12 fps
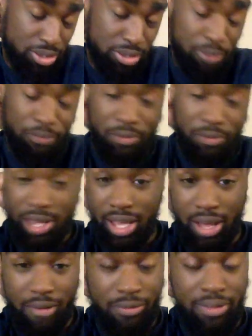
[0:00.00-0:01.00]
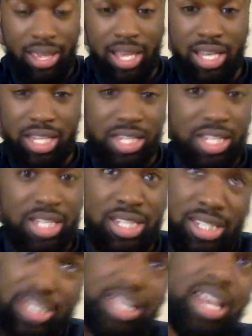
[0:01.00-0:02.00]
a fan, and
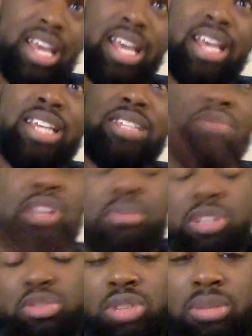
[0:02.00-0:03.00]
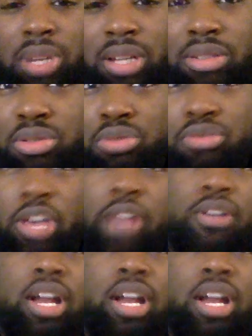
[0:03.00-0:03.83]
it's pretty much one of my new favorite